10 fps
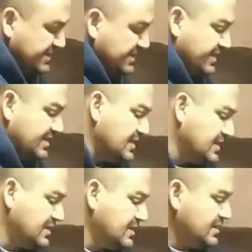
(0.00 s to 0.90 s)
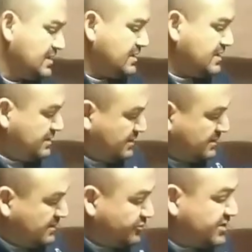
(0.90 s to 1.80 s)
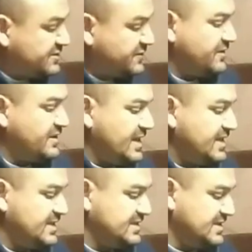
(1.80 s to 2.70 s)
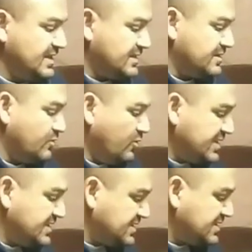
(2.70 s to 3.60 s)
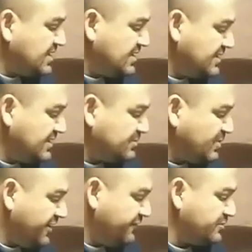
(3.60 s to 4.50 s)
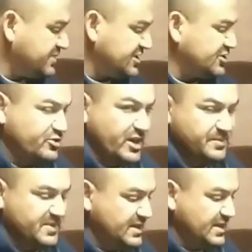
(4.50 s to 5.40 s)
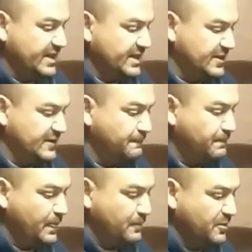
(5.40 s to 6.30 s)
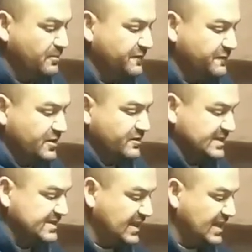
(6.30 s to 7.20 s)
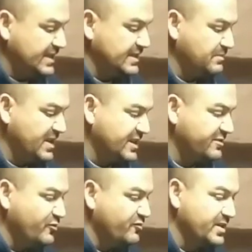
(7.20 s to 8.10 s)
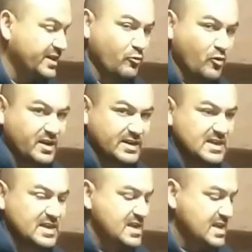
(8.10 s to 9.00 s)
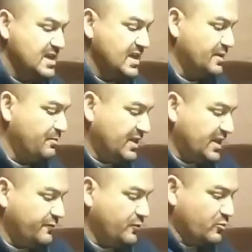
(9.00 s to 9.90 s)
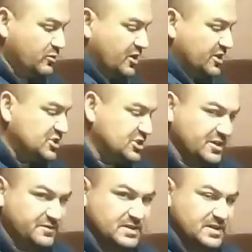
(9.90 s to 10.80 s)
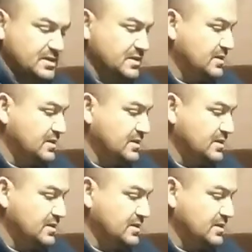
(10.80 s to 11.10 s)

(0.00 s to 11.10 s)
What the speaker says: tight. The reason for that is that once this platform is strapped in, I can put my feet on the side and make any movement I want, and the platform will not shift.